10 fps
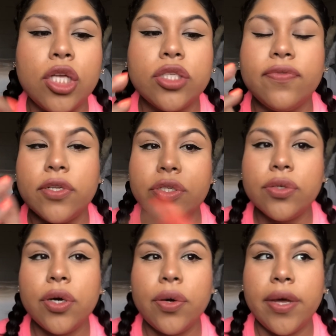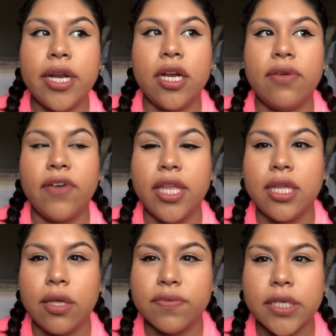So if you do go in and you find
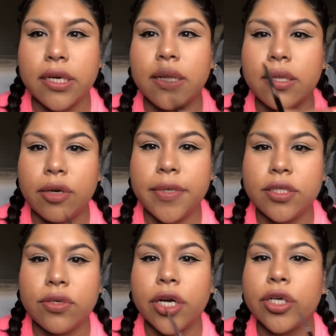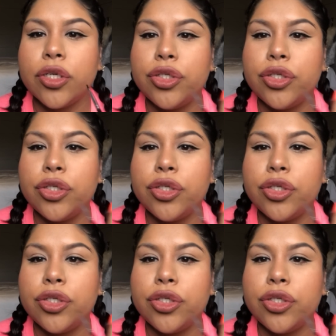that you've done it a little bit too dark,